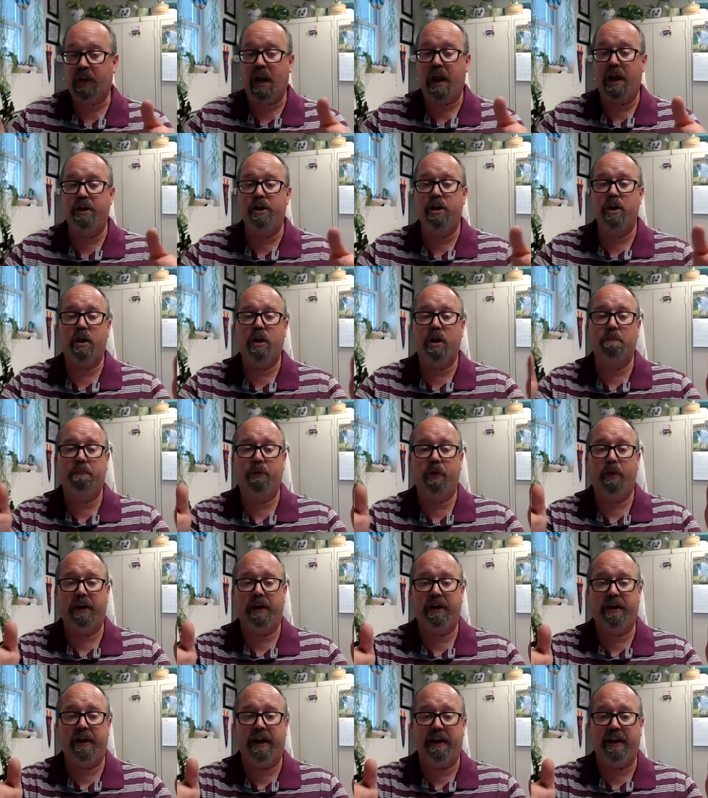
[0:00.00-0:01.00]
and you can put
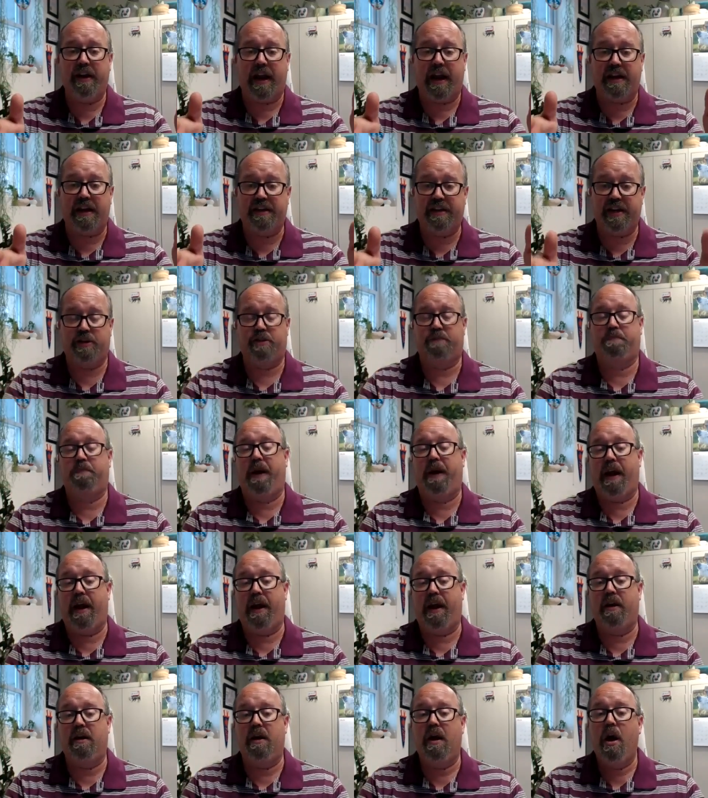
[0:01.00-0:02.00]
it in a dish
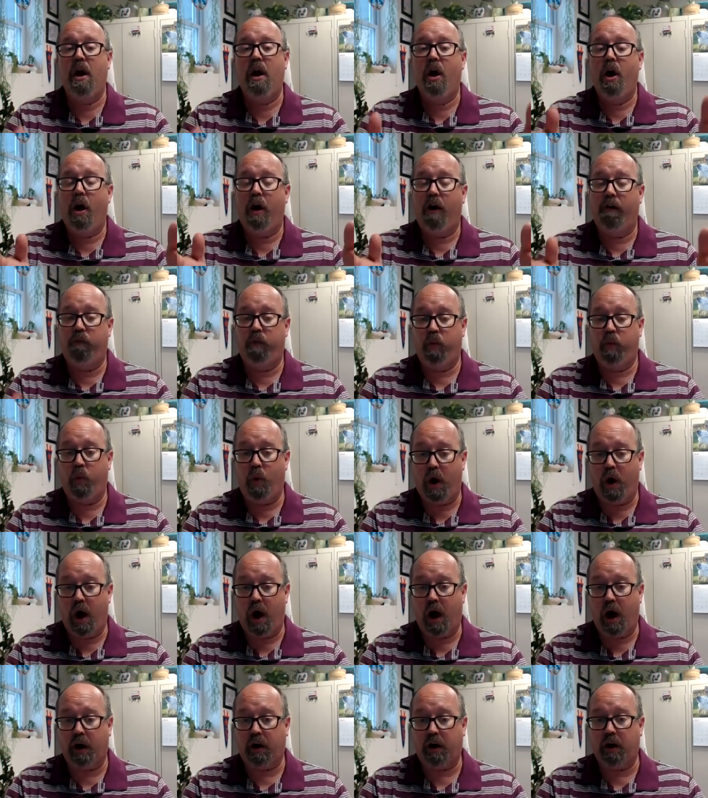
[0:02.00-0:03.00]
pan of
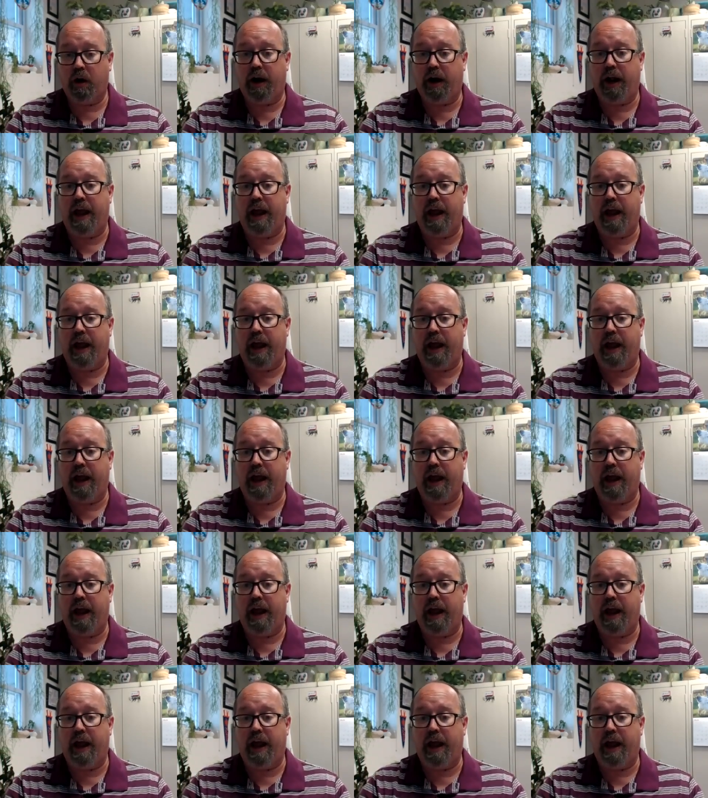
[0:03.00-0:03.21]
water,